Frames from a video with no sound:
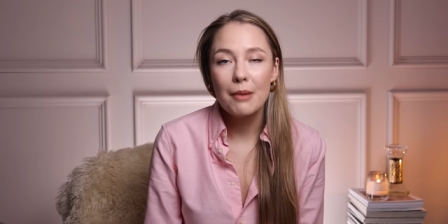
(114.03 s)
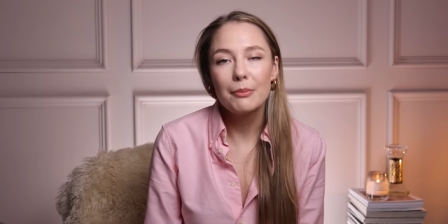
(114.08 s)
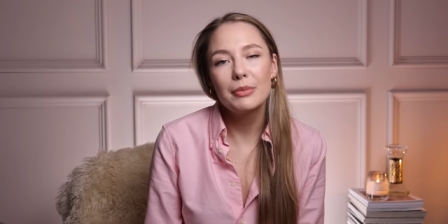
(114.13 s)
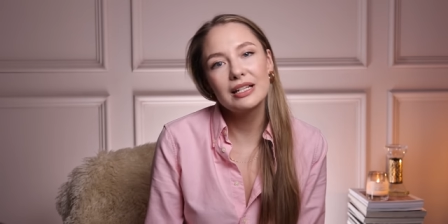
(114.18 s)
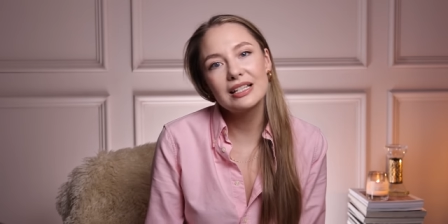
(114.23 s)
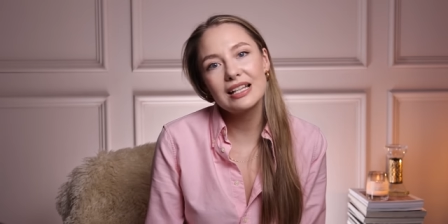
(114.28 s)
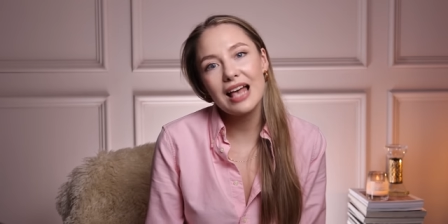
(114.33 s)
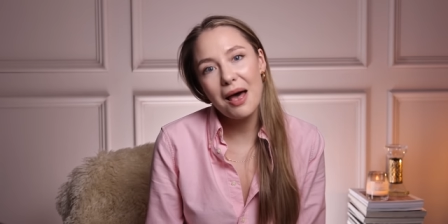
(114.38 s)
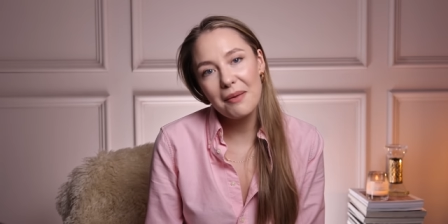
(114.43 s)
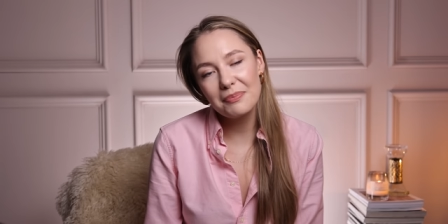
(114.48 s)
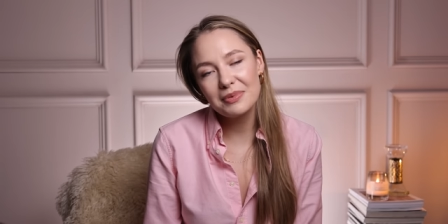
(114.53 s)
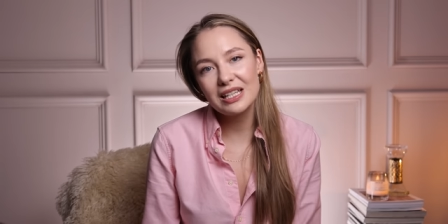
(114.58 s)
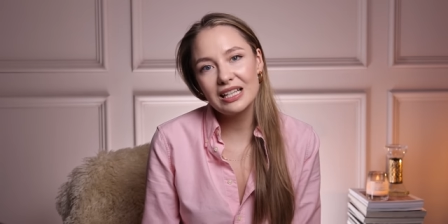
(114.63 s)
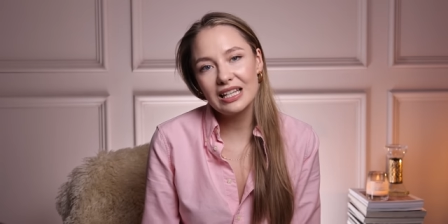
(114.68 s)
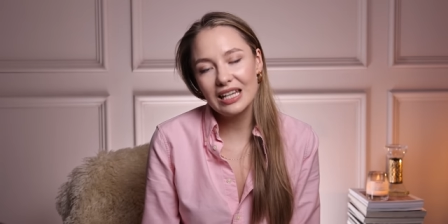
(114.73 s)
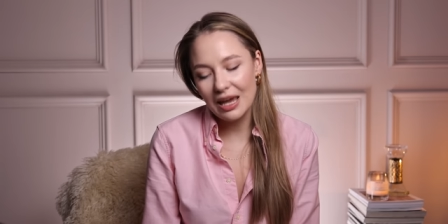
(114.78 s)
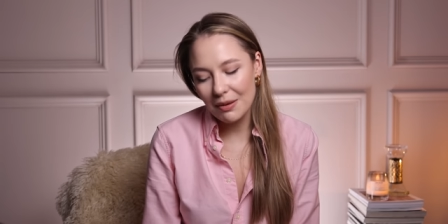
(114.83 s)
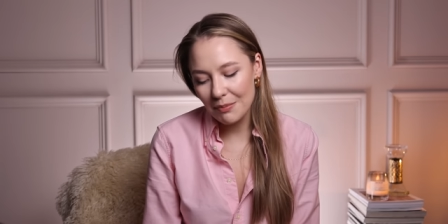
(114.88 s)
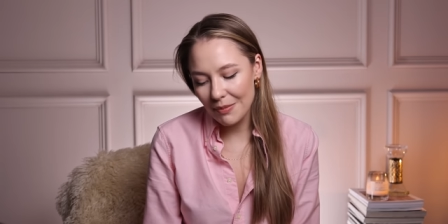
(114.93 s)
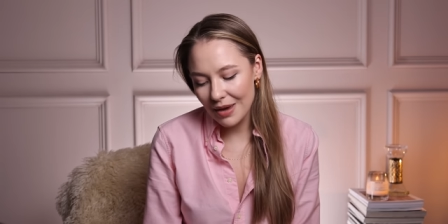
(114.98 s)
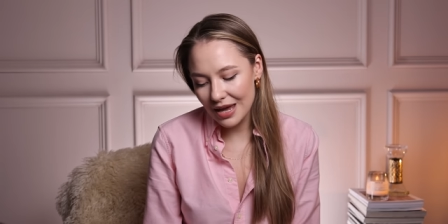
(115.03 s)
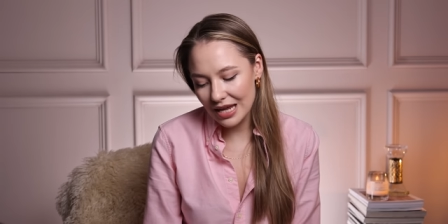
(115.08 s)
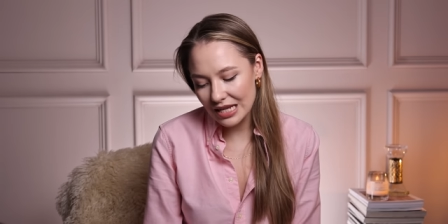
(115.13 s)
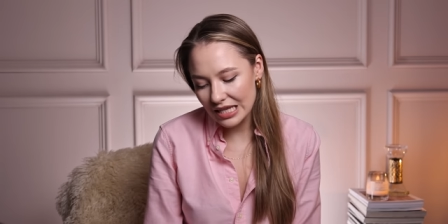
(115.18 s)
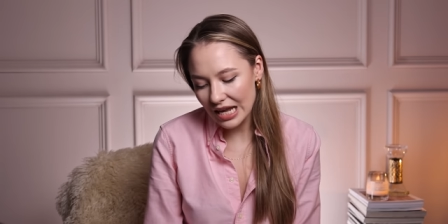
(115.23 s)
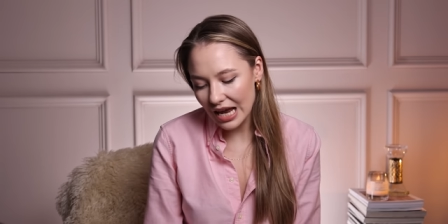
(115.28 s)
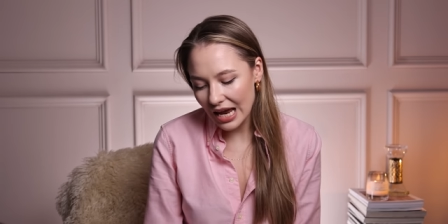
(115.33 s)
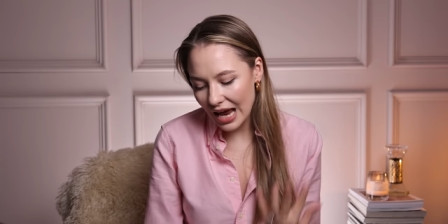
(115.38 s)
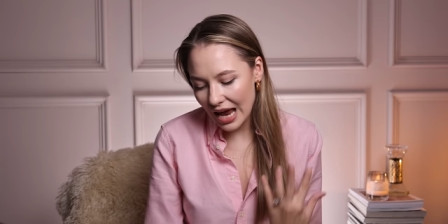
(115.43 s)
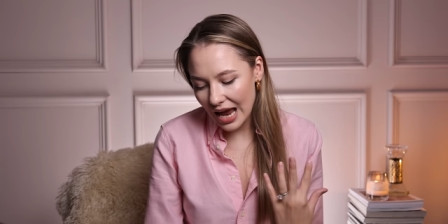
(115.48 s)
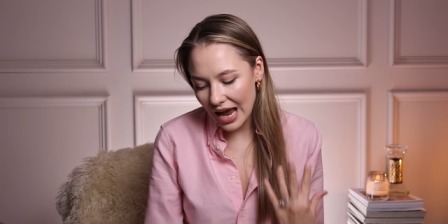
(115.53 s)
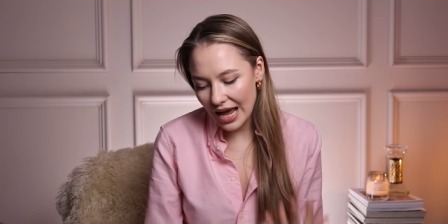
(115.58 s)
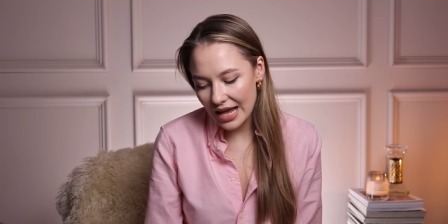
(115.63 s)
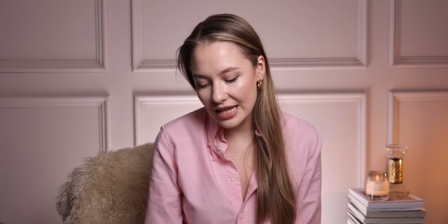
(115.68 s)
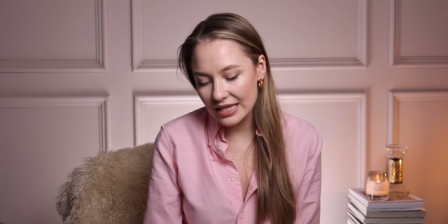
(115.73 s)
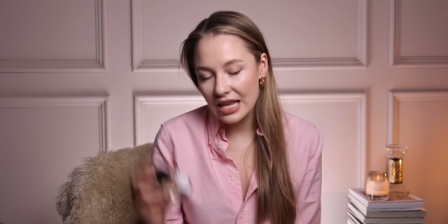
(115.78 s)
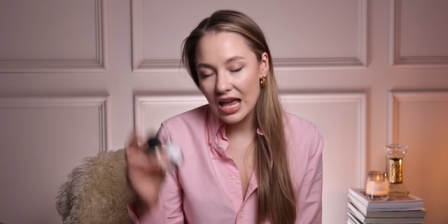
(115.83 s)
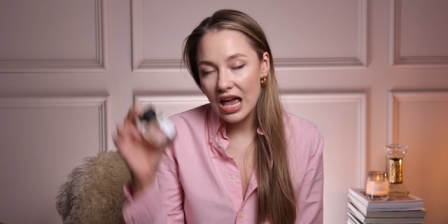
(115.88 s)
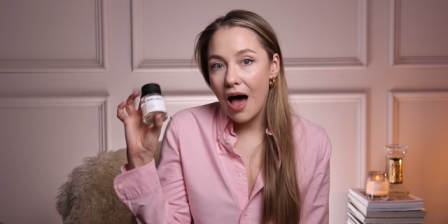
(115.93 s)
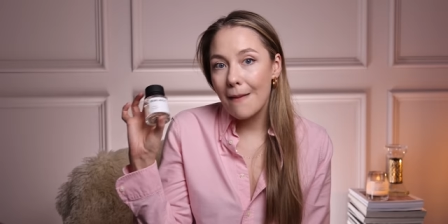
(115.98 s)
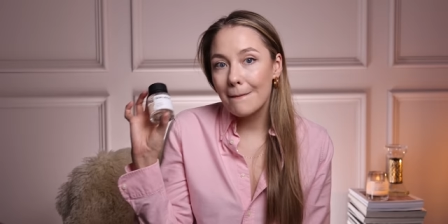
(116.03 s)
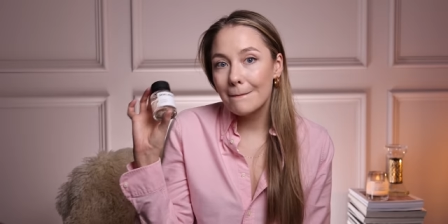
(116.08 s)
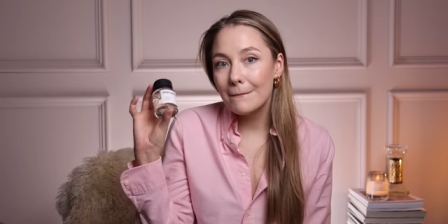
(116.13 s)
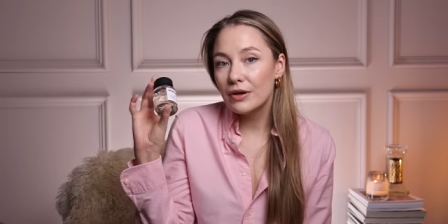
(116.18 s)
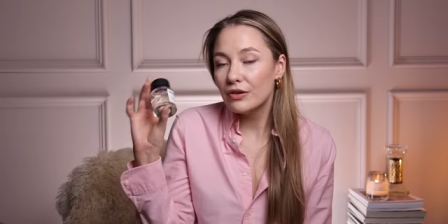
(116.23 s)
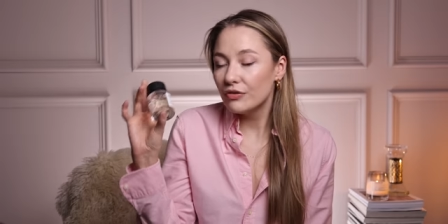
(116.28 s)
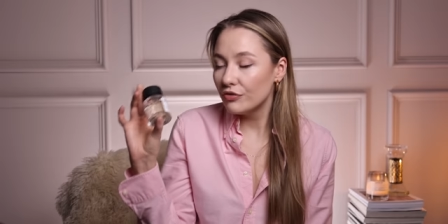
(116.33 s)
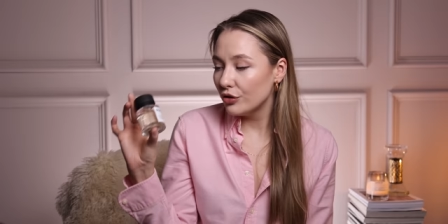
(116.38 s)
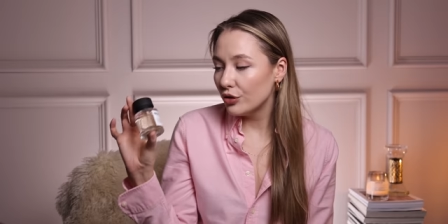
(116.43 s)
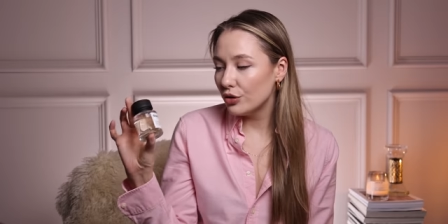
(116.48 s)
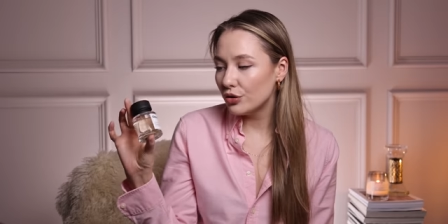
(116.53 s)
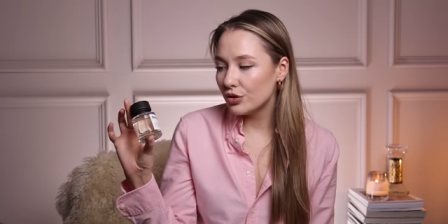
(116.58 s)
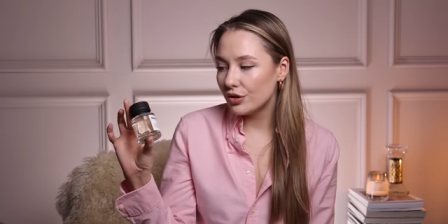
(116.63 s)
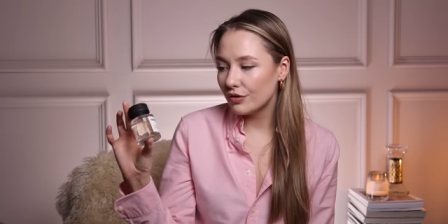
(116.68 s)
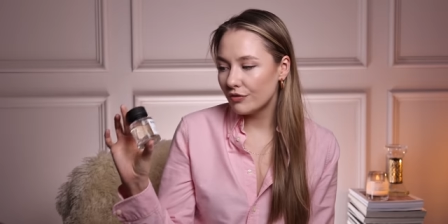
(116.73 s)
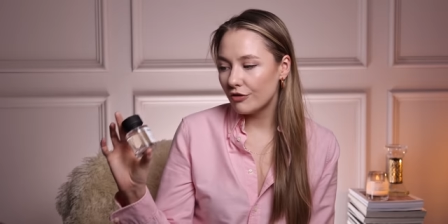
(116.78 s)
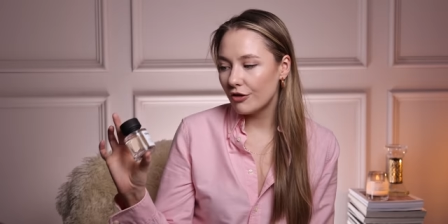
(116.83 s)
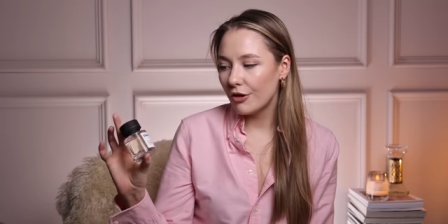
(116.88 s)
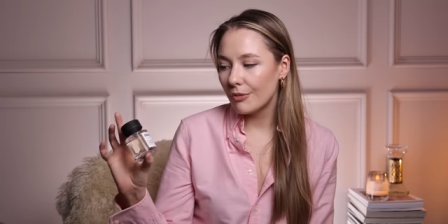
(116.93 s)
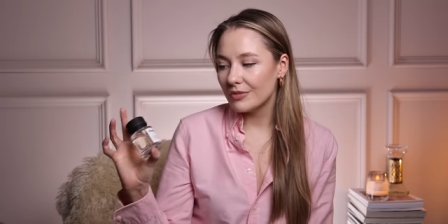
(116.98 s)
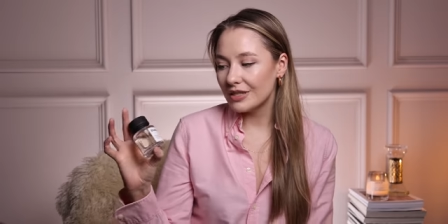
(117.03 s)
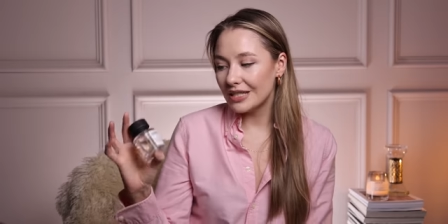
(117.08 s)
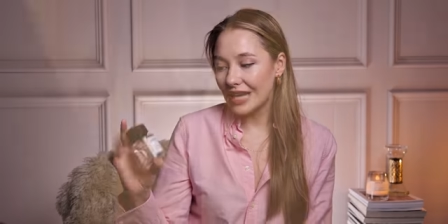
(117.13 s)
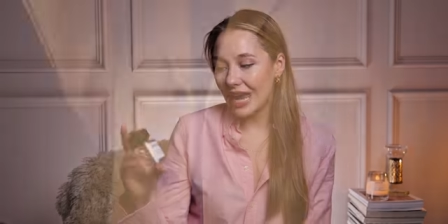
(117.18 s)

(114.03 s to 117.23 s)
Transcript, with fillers: but it's absolutely amazing. It's Amber Fusion from